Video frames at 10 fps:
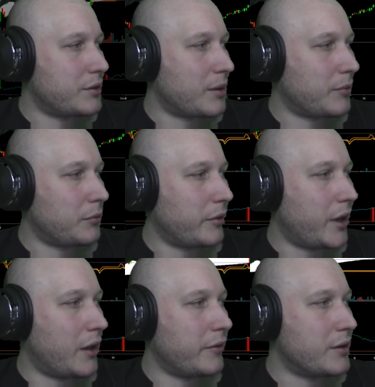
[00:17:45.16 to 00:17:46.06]
really
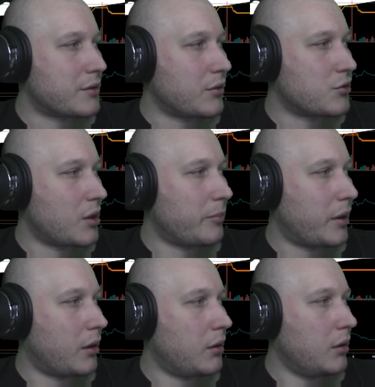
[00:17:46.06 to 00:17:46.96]
obvious to jump
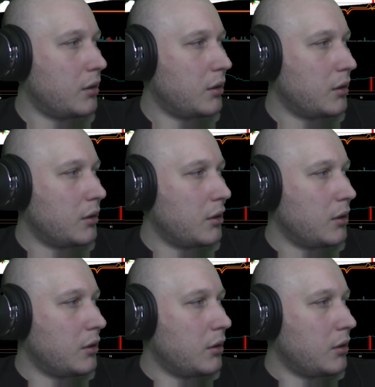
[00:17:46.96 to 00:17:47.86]
out.
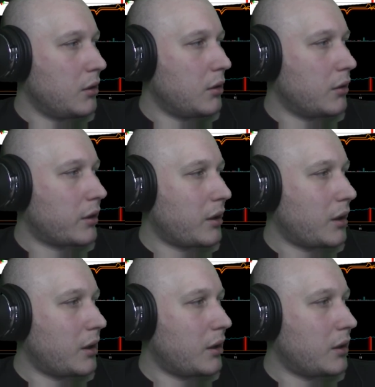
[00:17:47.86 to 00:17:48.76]

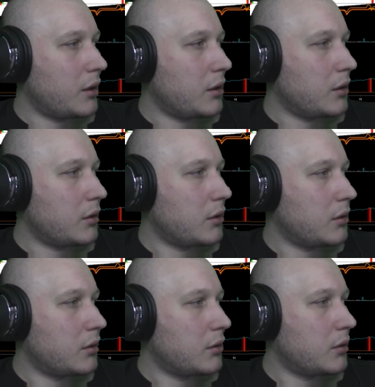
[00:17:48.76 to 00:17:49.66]
Okay.
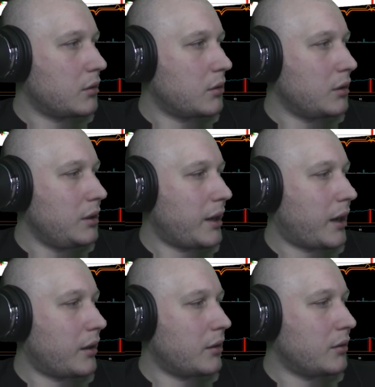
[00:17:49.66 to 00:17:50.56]

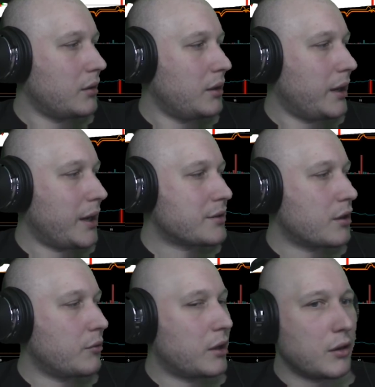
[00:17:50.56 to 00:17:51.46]
Yeah, so
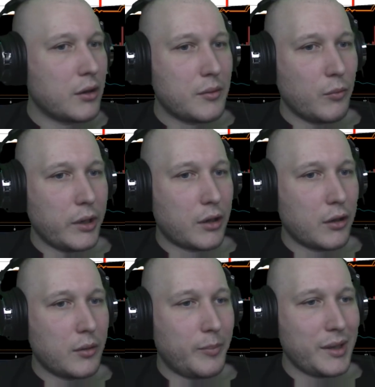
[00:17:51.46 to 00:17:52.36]
we
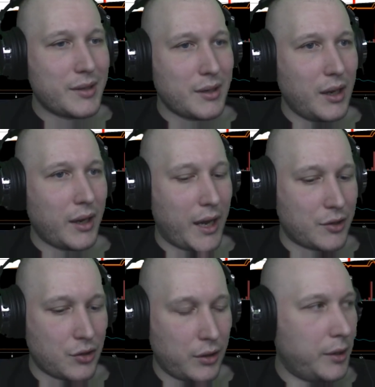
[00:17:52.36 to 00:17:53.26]
could be seeing,
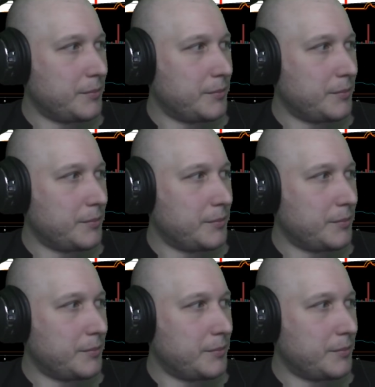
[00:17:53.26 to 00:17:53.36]
actually,